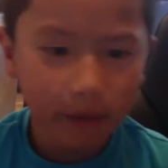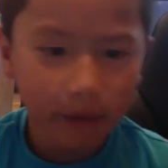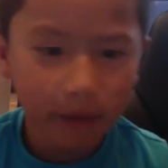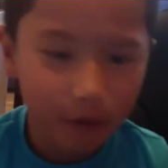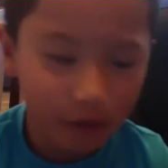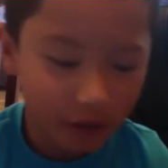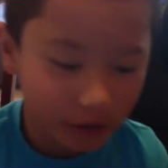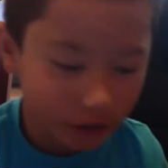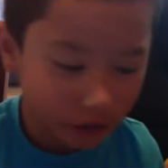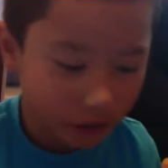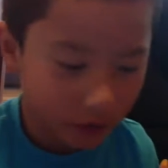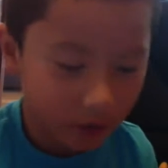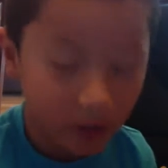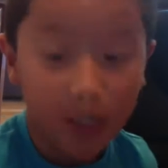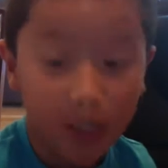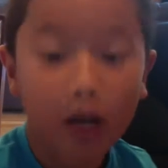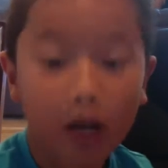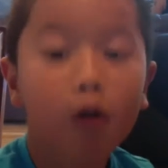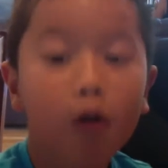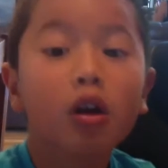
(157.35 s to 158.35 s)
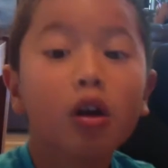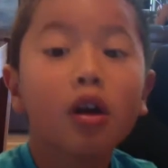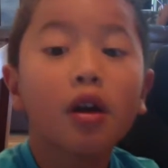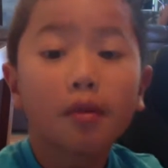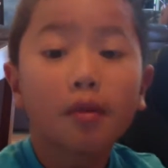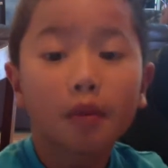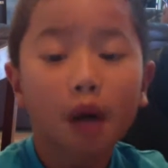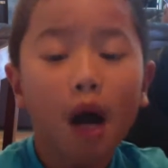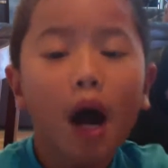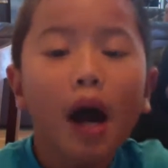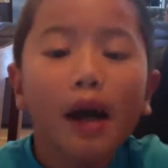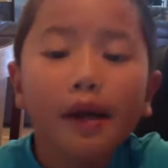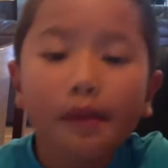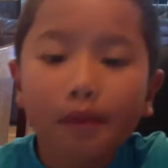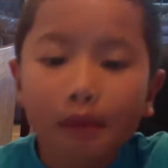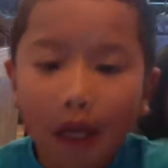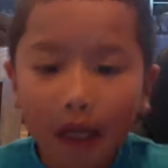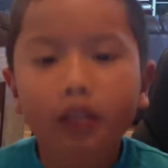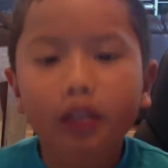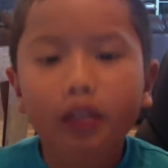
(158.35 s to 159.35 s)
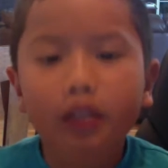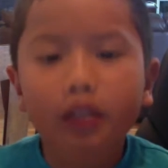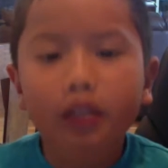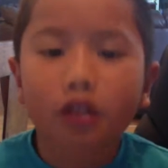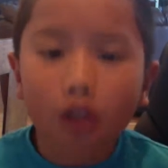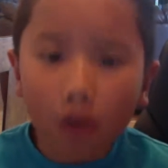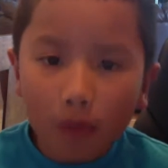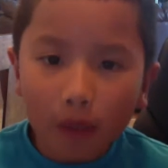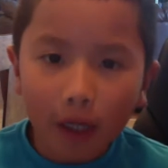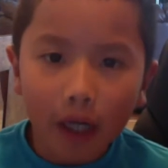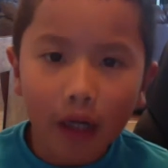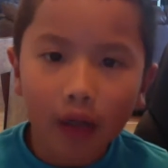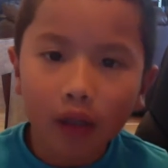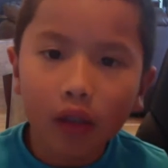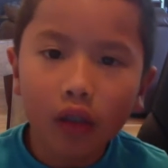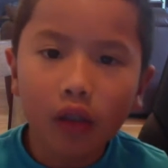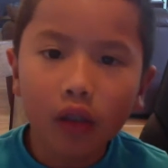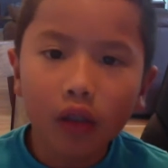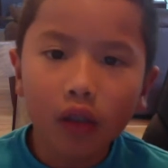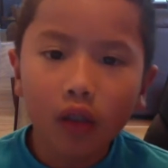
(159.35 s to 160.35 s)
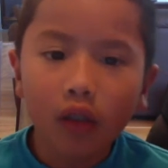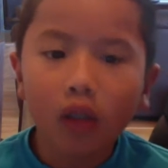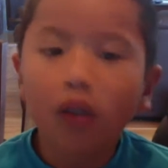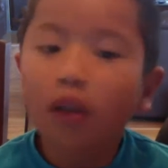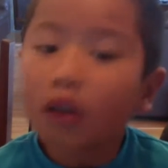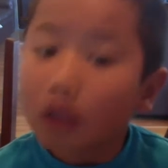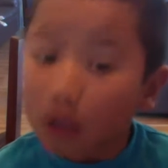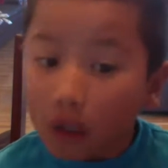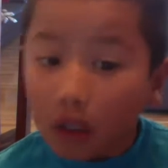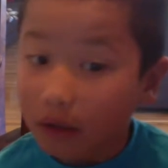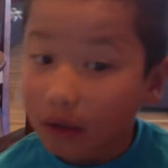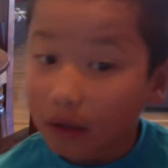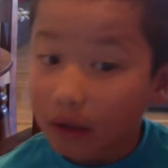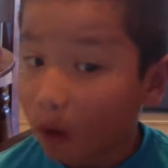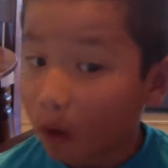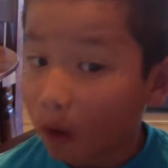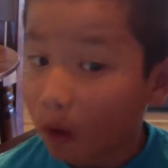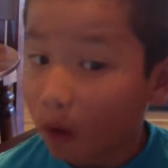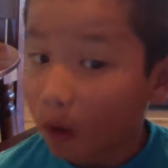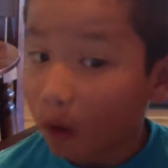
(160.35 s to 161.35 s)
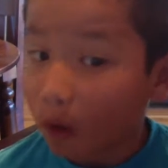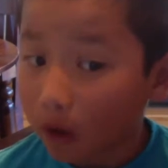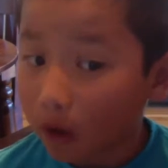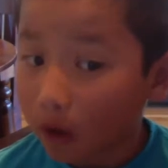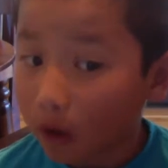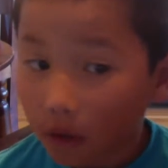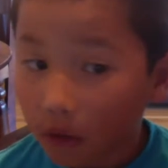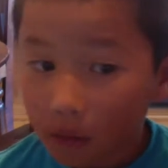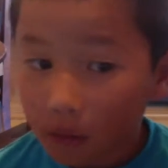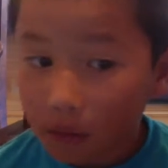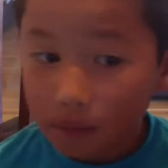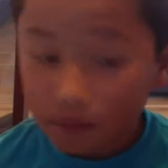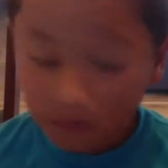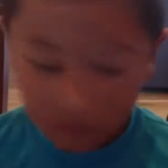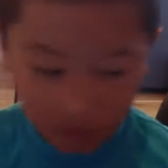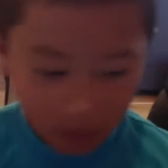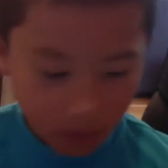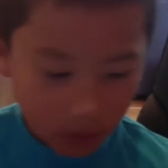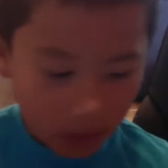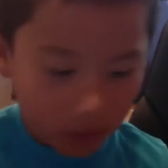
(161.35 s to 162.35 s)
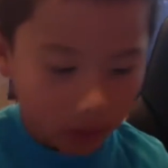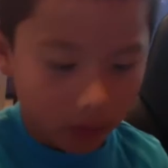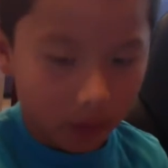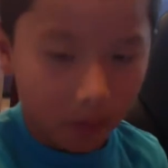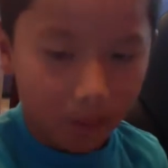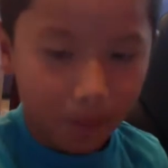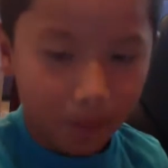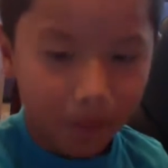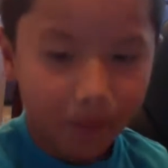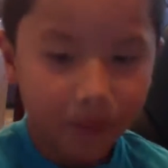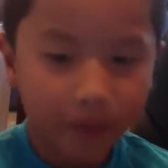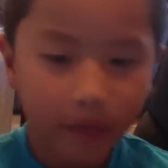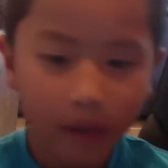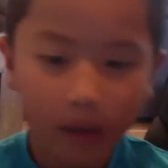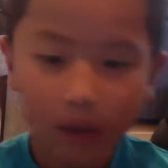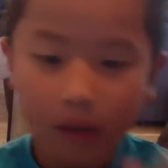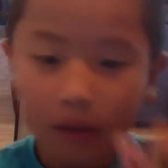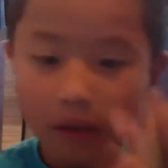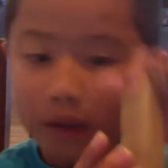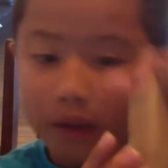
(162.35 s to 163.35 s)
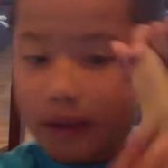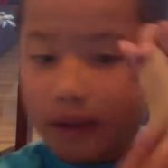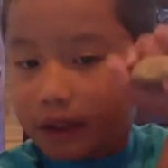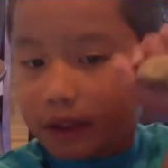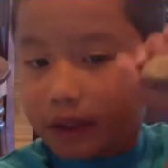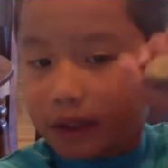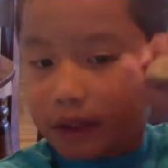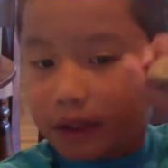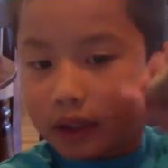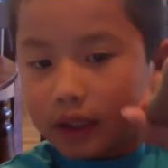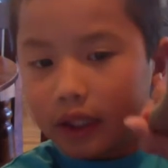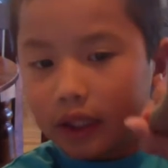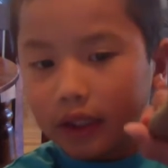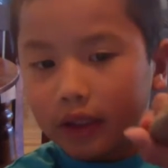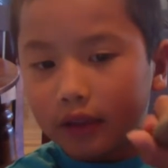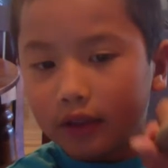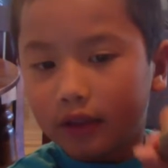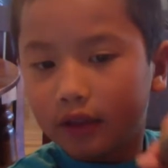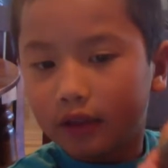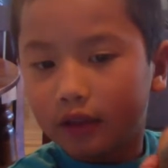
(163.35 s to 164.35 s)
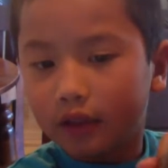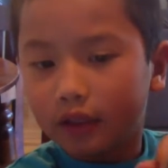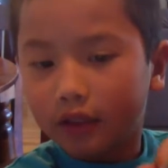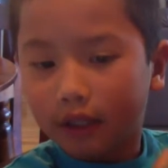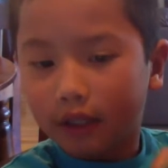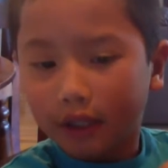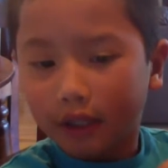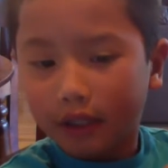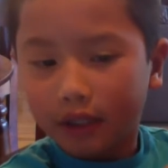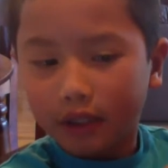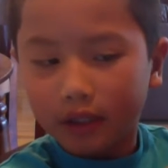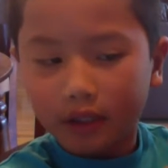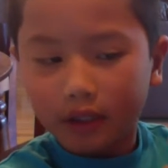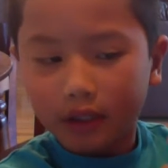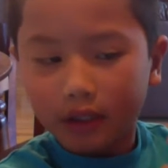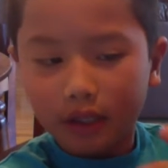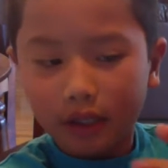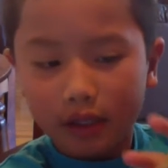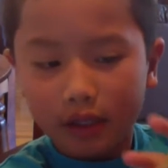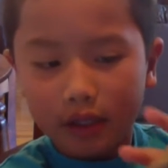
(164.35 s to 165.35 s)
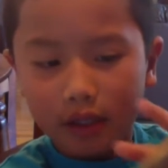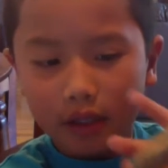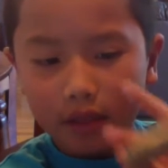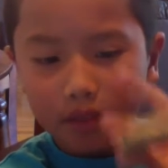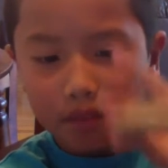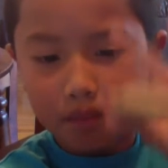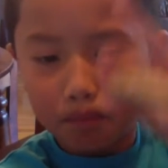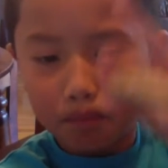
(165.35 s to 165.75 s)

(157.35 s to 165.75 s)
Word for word: really do it right now. But I am lagging so bad and so hard. Still. Yeah, I'll do it like this and then